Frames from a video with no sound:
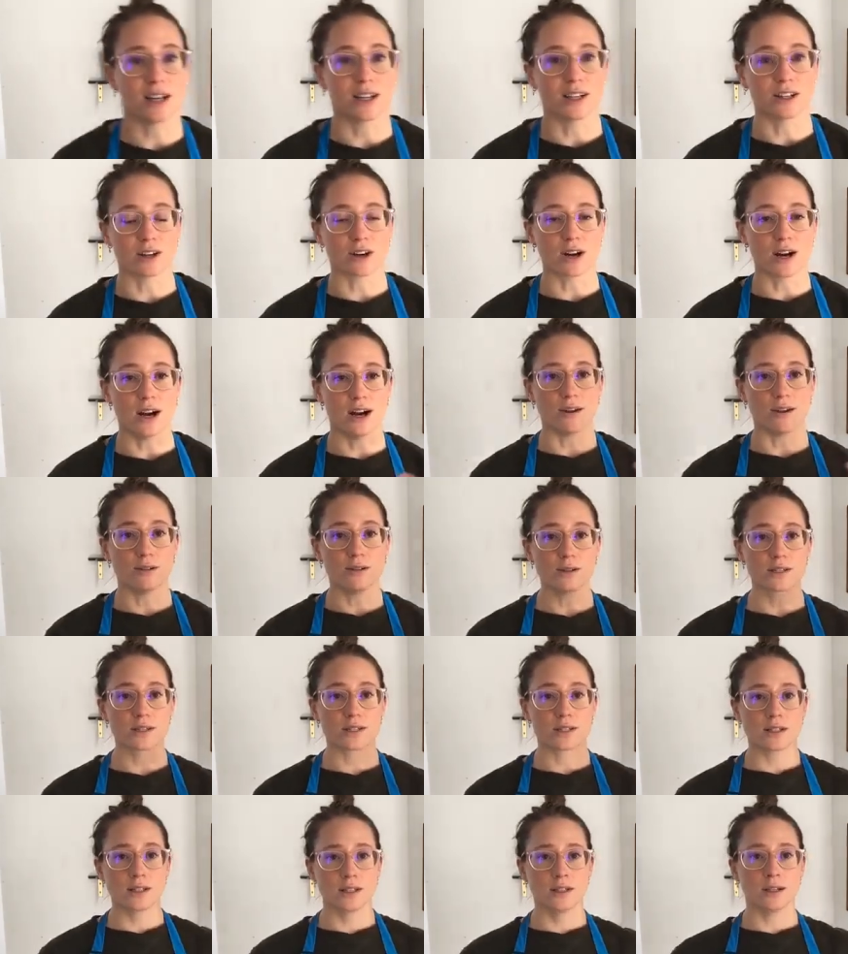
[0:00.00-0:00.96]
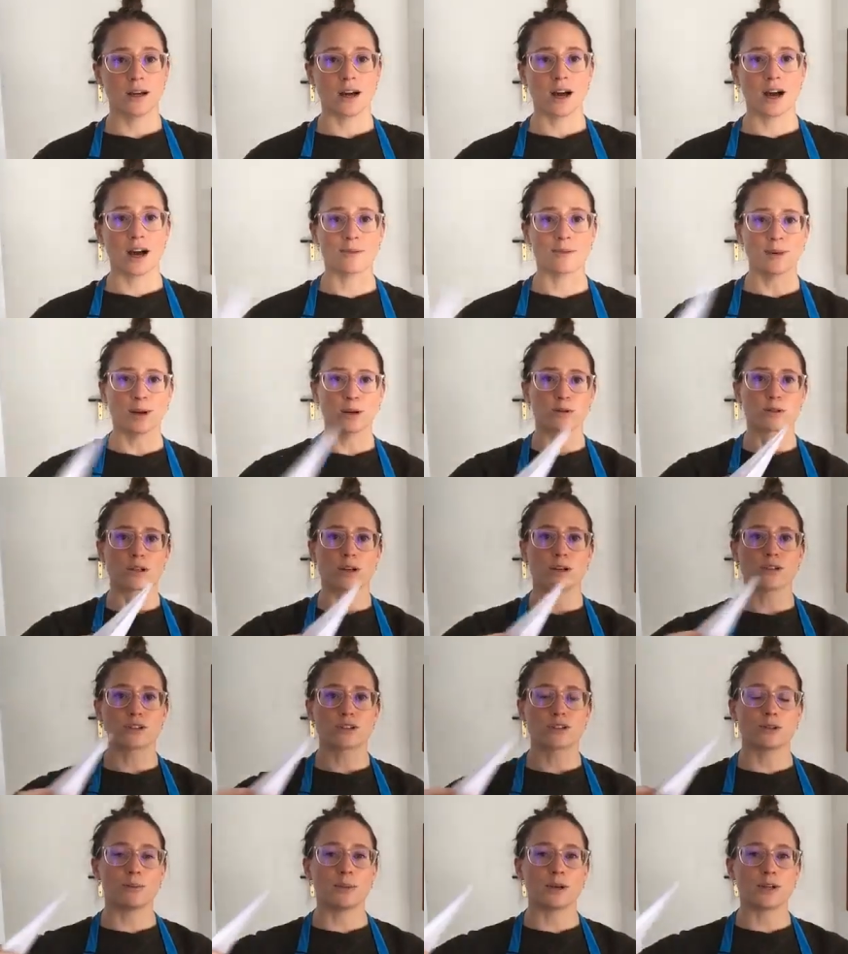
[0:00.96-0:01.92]
in your house. Um, I was
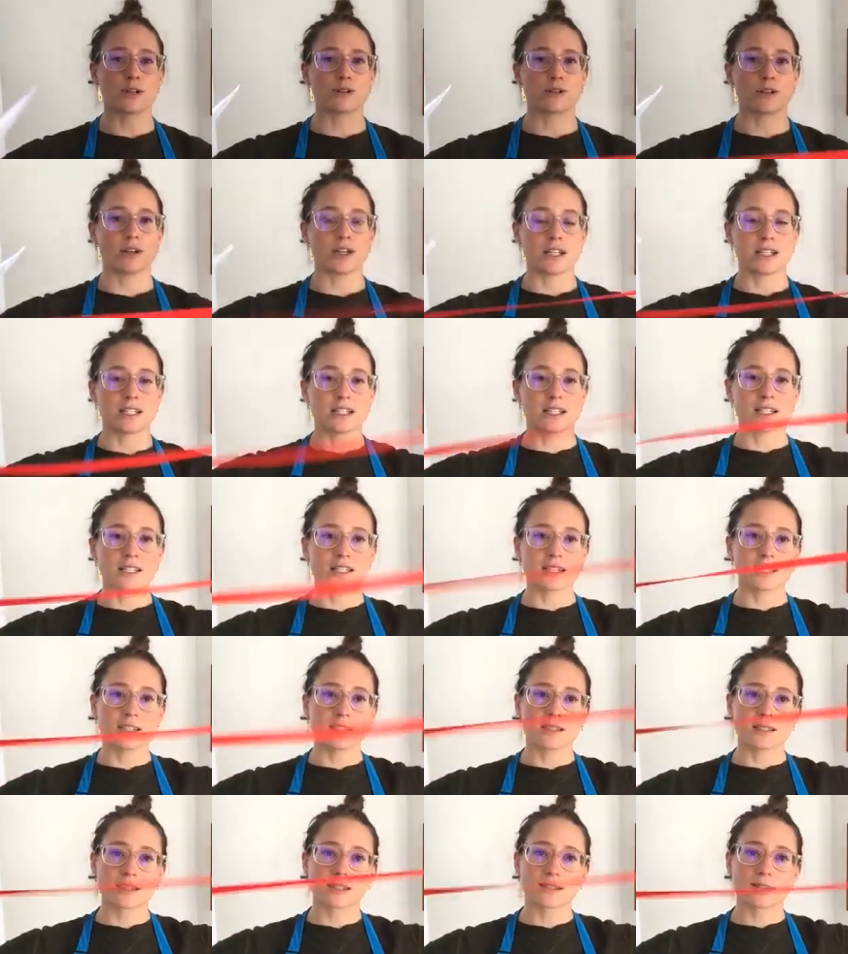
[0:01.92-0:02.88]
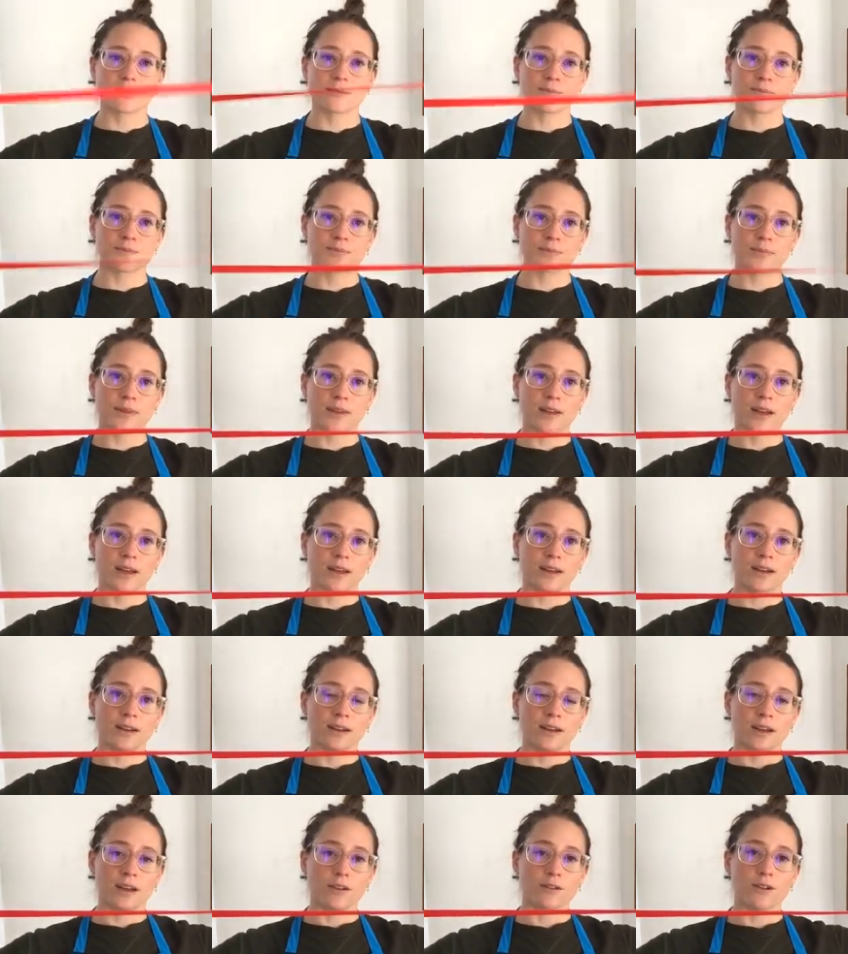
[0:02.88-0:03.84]
also measuring distance.
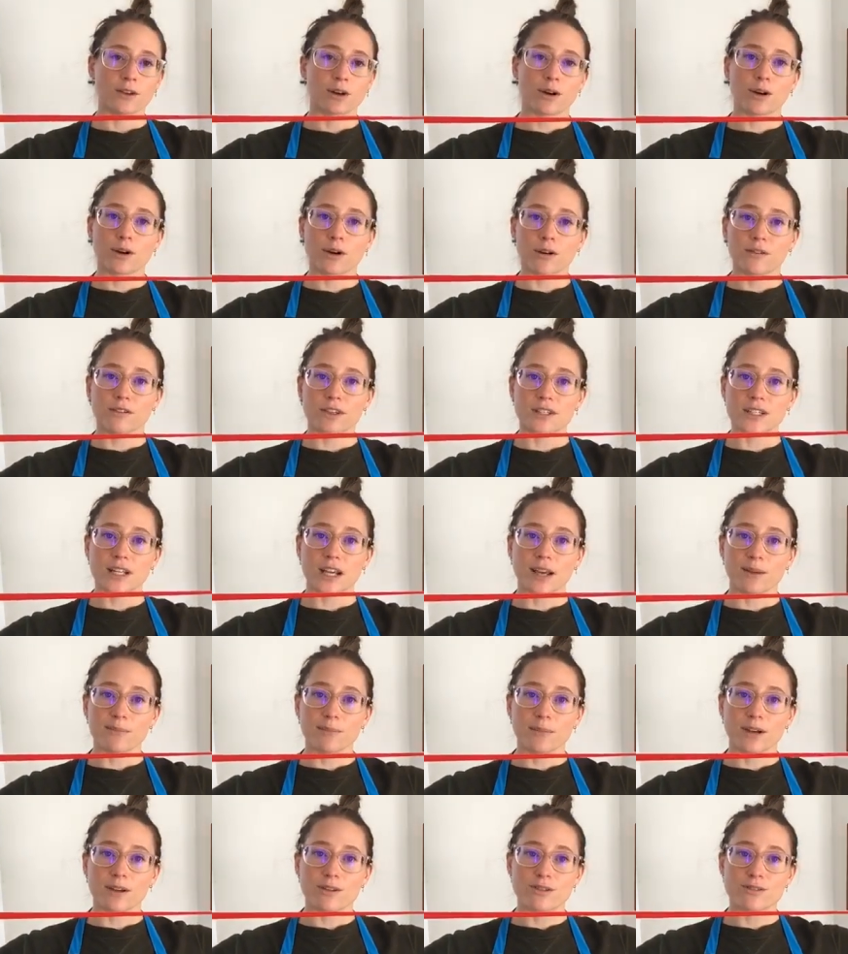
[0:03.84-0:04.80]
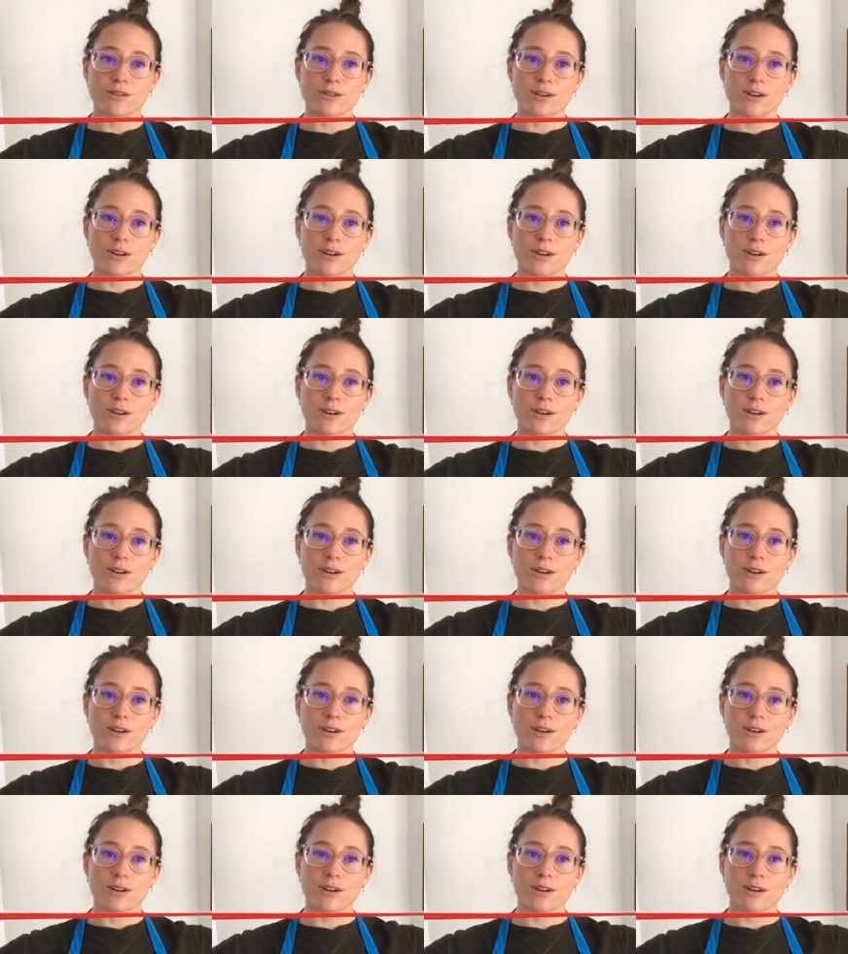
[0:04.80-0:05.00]
If you don't have a tape measure,